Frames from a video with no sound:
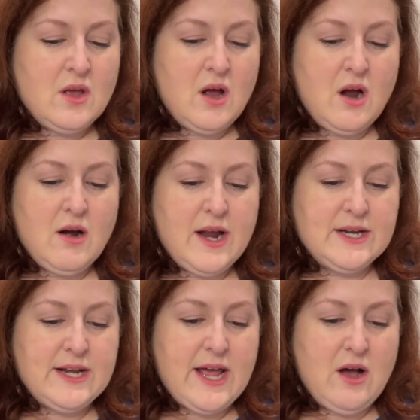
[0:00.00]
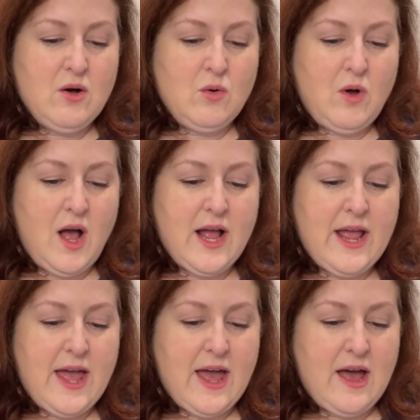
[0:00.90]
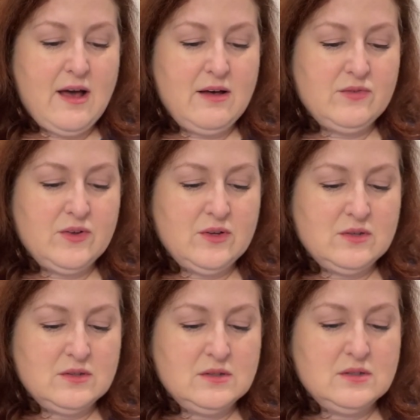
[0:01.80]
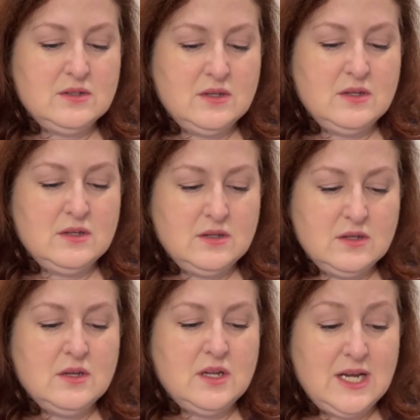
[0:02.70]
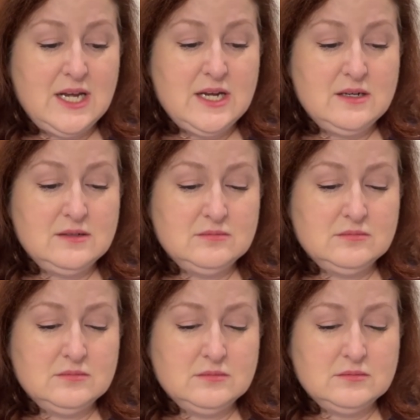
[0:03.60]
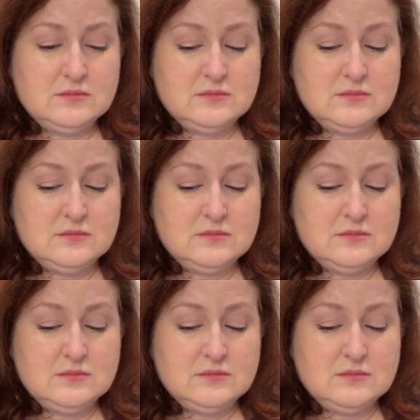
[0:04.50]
All right, now I have 9